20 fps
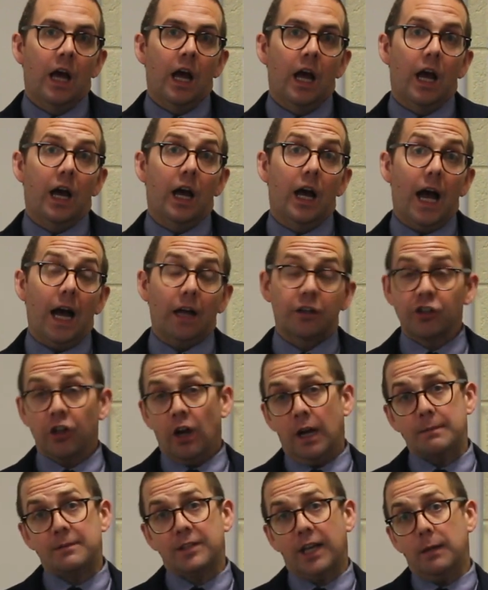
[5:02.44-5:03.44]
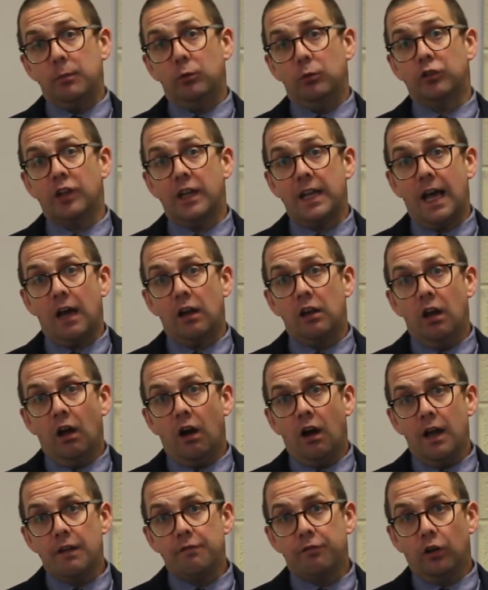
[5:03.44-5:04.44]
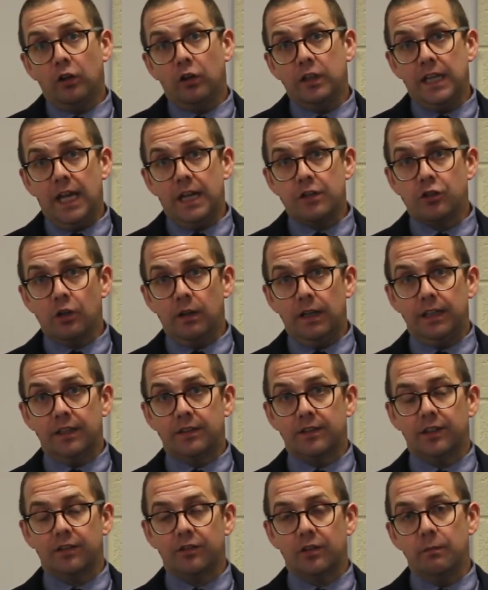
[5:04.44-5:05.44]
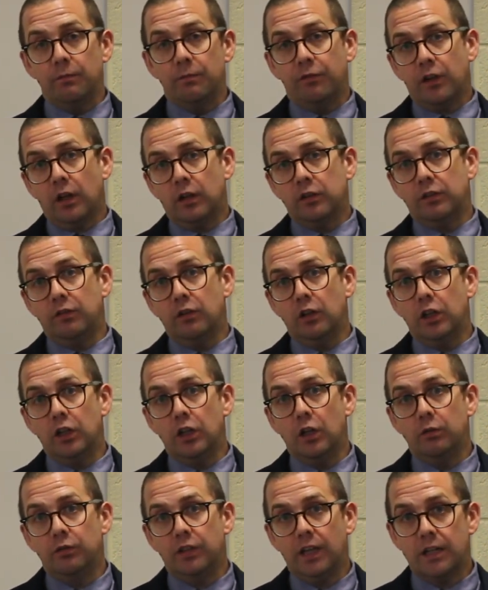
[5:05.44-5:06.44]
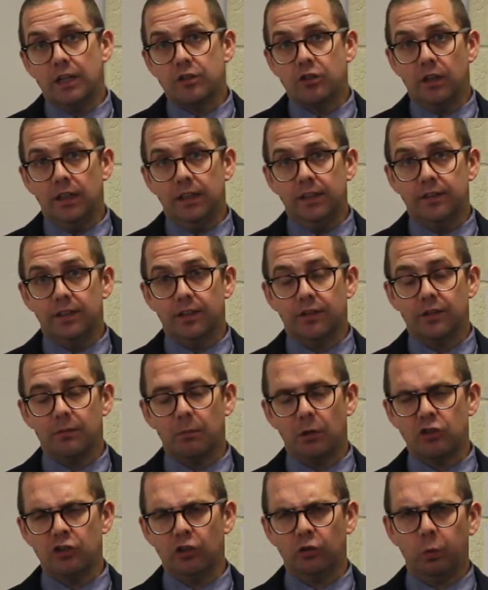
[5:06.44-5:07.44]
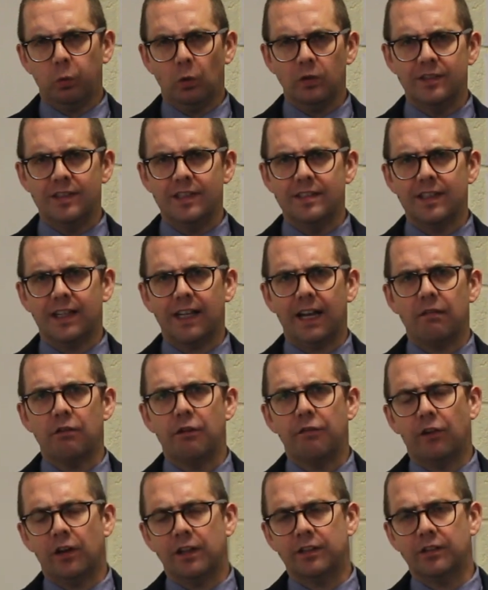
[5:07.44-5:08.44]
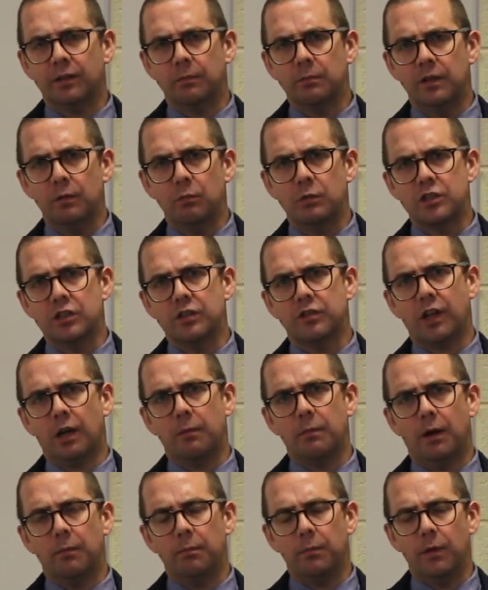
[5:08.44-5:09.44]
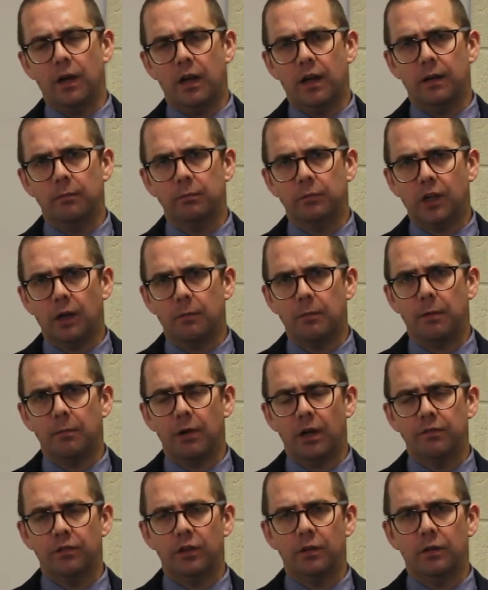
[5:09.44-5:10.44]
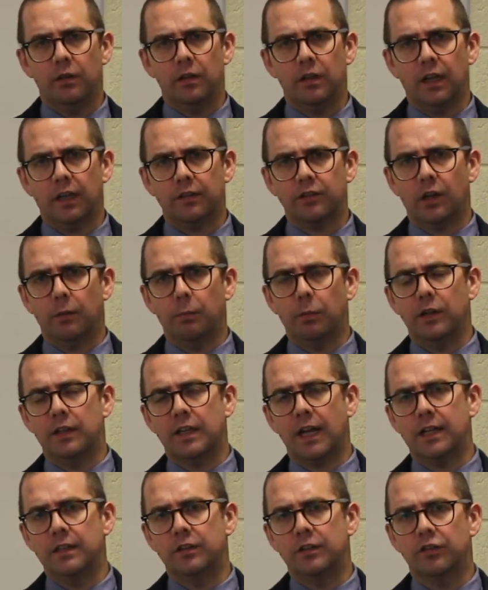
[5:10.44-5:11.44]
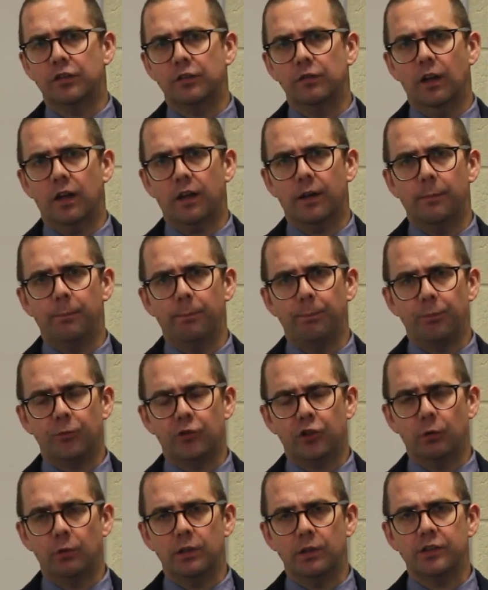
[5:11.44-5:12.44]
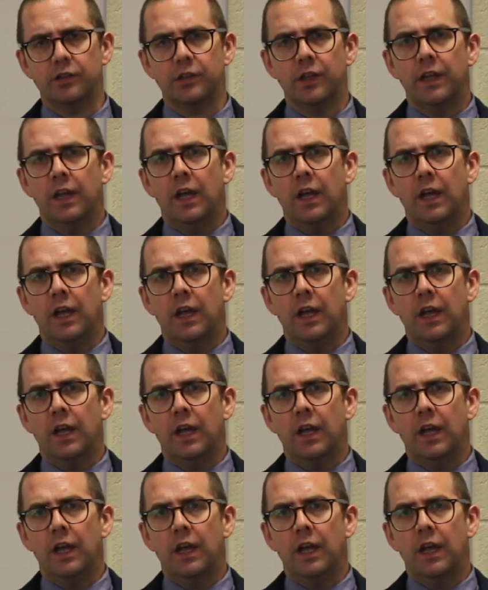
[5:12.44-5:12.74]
Our timetables are now live on the EduLink system, for those of you that use the EduLink system. And I just wanted to clarify something which has come up over the last couple of days to us.